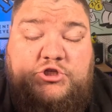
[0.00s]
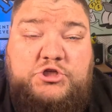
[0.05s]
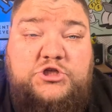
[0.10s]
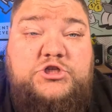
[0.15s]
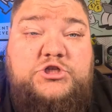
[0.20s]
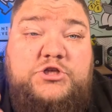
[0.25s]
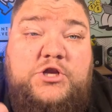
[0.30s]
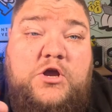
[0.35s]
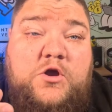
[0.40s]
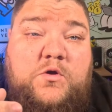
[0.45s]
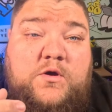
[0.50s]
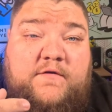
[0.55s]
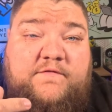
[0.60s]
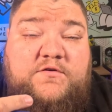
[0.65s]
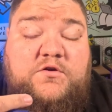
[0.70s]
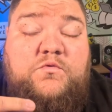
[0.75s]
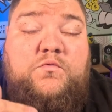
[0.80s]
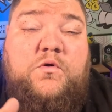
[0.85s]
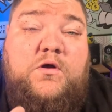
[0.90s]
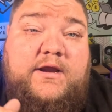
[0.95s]
just know
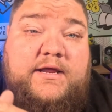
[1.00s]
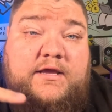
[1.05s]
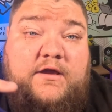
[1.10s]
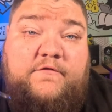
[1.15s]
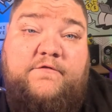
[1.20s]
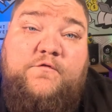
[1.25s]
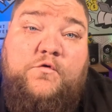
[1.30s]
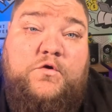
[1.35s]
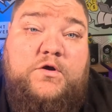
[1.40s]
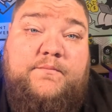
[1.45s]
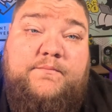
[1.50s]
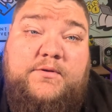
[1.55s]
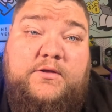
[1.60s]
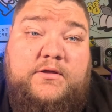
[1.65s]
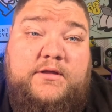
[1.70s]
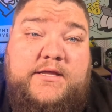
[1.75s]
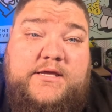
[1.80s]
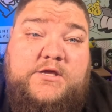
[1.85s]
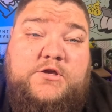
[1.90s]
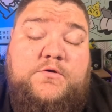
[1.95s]
if you're wanting
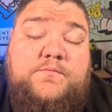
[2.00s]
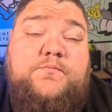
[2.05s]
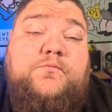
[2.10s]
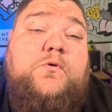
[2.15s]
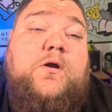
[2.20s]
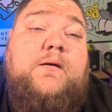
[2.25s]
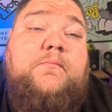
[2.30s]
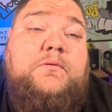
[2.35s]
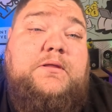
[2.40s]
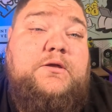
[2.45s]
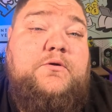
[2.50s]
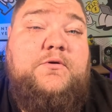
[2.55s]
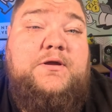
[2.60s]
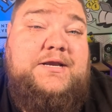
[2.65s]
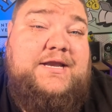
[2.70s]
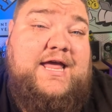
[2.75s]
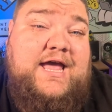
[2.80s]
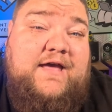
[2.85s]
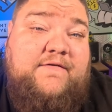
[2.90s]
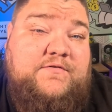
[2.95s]
affordability, you're probably
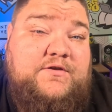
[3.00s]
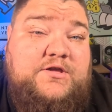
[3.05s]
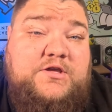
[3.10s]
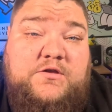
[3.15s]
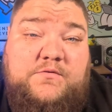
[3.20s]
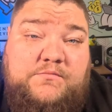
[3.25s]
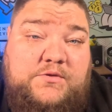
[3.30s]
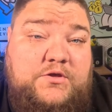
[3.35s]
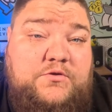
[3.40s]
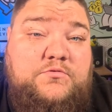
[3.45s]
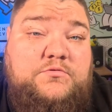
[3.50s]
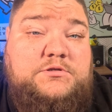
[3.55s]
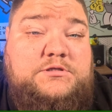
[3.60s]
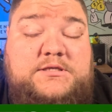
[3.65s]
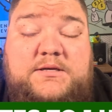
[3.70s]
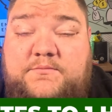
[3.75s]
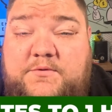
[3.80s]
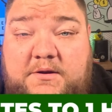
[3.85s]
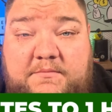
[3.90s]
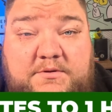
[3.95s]
going to have a commute
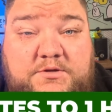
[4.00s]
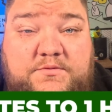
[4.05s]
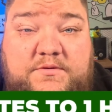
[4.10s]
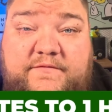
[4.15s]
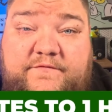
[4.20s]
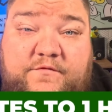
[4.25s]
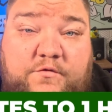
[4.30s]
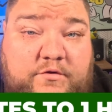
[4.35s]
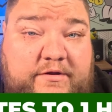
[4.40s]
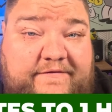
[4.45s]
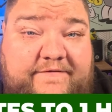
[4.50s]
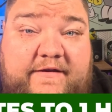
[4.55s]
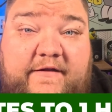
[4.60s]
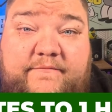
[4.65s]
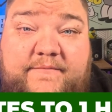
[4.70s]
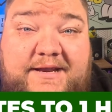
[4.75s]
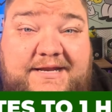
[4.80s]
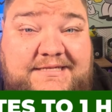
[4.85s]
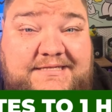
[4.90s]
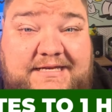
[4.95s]
somewhere between
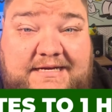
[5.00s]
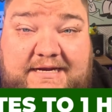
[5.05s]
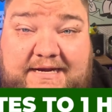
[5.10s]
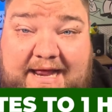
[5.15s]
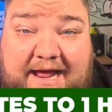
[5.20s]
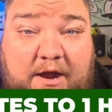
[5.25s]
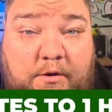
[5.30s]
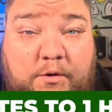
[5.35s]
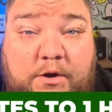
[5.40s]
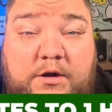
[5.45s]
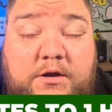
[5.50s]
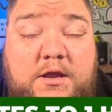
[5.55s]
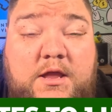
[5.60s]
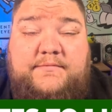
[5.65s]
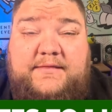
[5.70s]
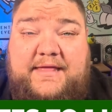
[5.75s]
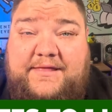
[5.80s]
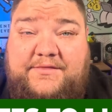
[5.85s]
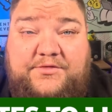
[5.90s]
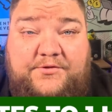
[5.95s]
45 minutes and an hour.
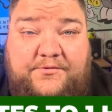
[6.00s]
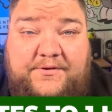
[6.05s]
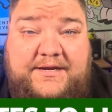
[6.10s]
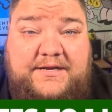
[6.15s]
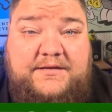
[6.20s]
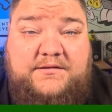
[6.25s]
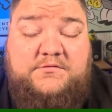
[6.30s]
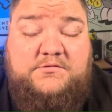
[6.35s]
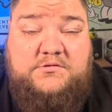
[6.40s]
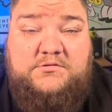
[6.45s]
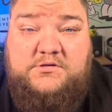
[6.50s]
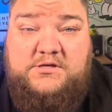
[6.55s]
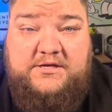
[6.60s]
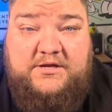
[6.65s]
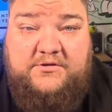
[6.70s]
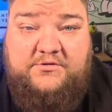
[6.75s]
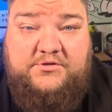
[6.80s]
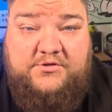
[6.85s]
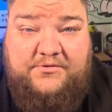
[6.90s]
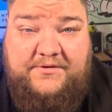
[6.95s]
That three, you
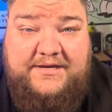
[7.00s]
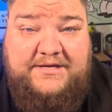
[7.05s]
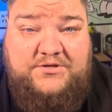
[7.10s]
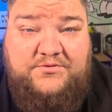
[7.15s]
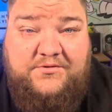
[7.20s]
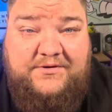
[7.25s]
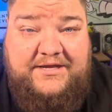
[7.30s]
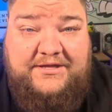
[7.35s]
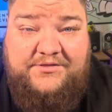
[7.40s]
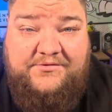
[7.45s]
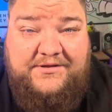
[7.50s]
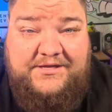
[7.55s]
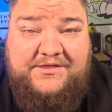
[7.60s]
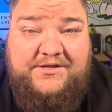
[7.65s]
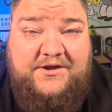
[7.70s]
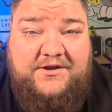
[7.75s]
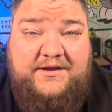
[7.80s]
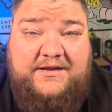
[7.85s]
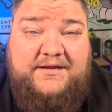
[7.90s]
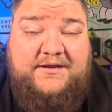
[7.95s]
know, 320,
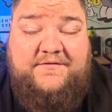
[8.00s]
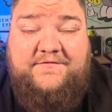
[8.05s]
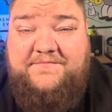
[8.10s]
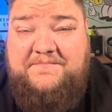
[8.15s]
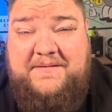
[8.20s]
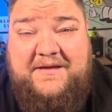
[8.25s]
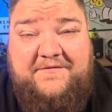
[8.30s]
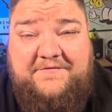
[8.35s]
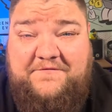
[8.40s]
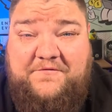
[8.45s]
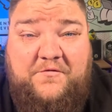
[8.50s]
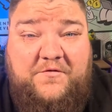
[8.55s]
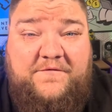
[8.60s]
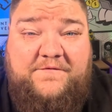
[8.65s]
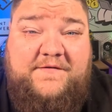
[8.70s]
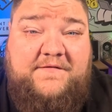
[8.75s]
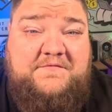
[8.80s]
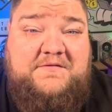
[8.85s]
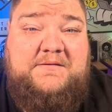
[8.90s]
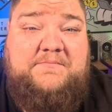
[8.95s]
330 to about
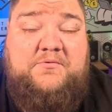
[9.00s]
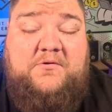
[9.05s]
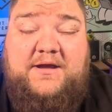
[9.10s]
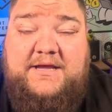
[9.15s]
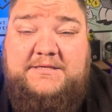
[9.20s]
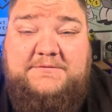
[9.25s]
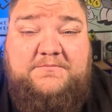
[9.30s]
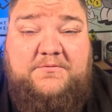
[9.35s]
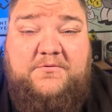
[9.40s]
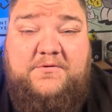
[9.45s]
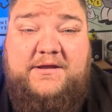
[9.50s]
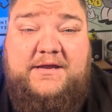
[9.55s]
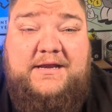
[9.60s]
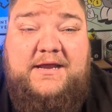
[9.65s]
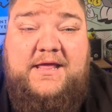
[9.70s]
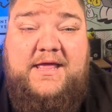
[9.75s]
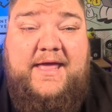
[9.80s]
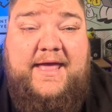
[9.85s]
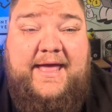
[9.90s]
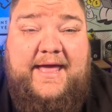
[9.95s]
450 price point,
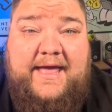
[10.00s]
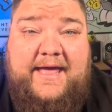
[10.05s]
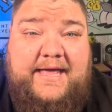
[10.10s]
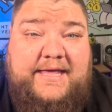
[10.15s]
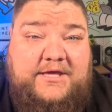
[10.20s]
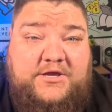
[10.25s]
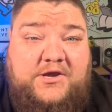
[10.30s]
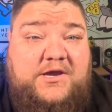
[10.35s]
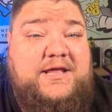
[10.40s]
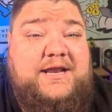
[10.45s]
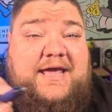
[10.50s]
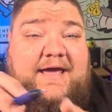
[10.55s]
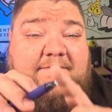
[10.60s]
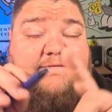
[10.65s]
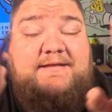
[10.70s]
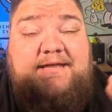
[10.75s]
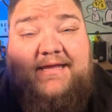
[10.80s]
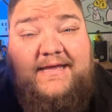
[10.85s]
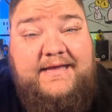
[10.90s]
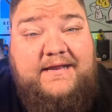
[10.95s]
uh, you're gonna
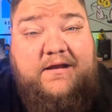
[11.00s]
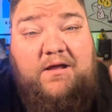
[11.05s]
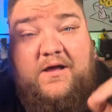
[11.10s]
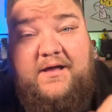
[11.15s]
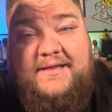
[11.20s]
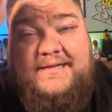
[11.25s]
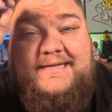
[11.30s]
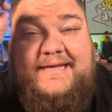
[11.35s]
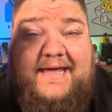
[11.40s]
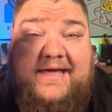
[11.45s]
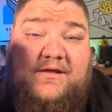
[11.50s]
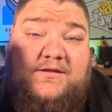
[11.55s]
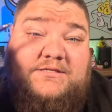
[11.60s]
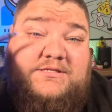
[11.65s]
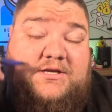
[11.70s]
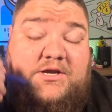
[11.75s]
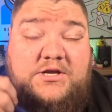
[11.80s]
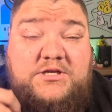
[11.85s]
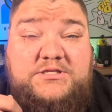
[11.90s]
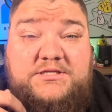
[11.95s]
have to get on the
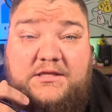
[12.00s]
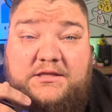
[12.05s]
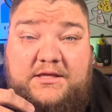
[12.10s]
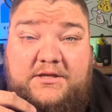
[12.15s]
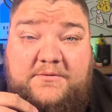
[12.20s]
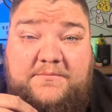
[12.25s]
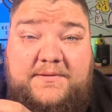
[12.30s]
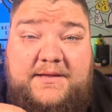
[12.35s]
outskirts a little